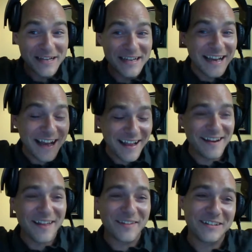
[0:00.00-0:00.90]

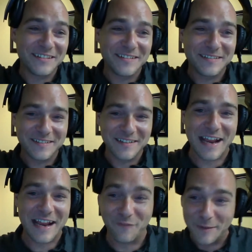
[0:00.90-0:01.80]
another like
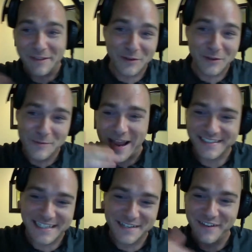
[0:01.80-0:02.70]
flipping through a
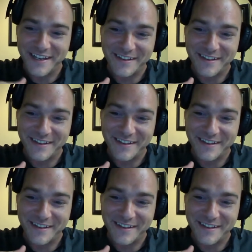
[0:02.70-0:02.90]
magazine video.